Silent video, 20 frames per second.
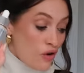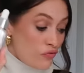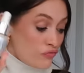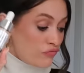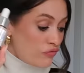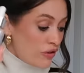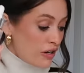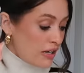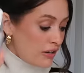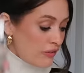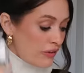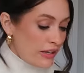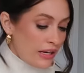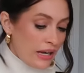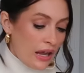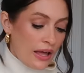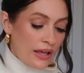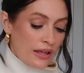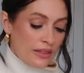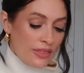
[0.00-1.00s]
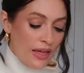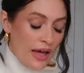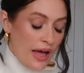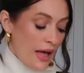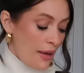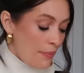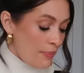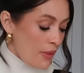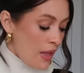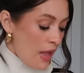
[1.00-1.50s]
really, really like
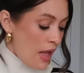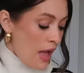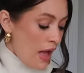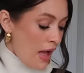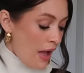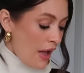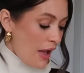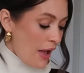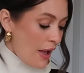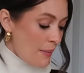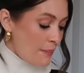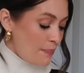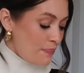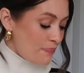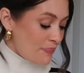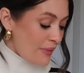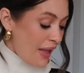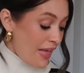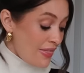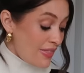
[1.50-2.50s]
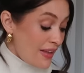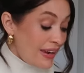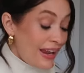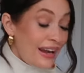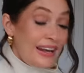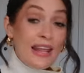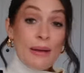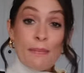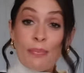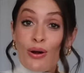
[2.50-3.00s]
that. And then
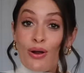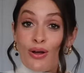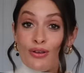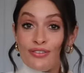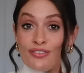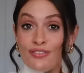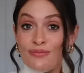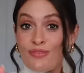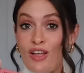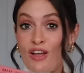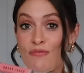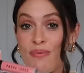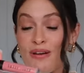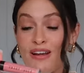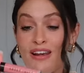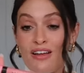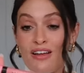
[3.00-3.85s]
a lip gloss I've been